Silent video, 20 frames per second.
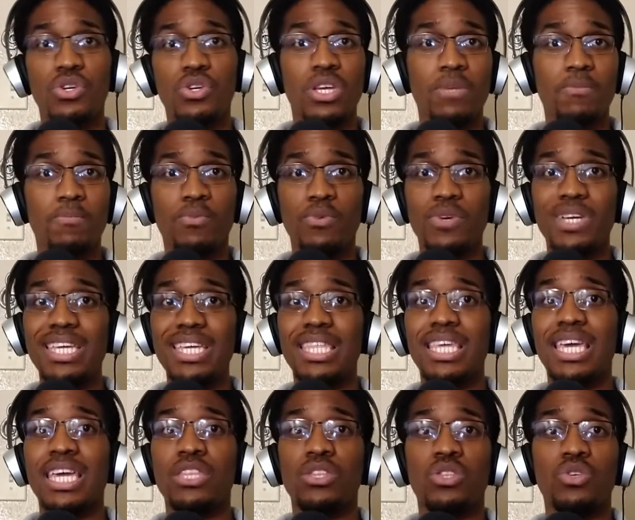you can breathe
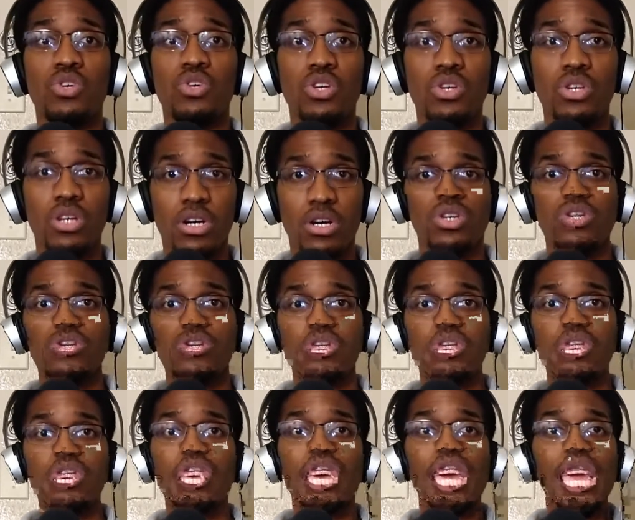in through your
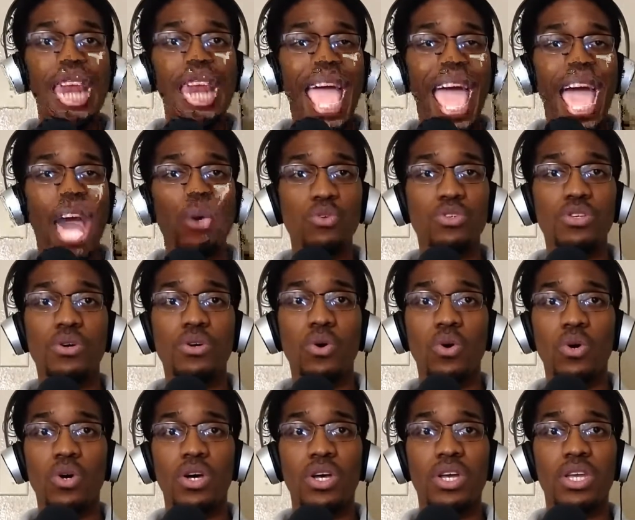nose and out
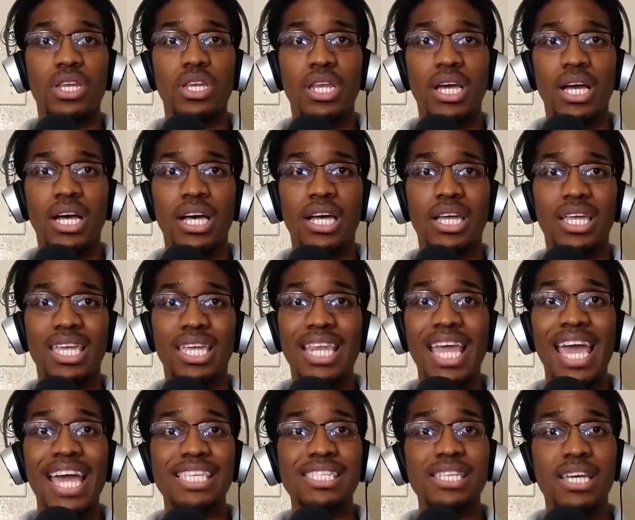on an
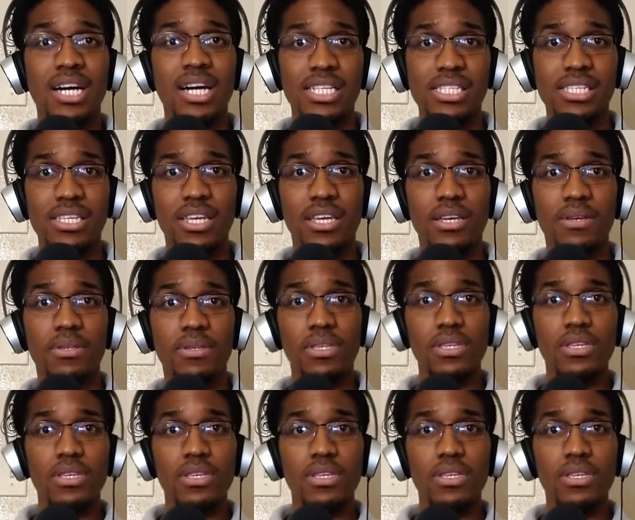S consonant.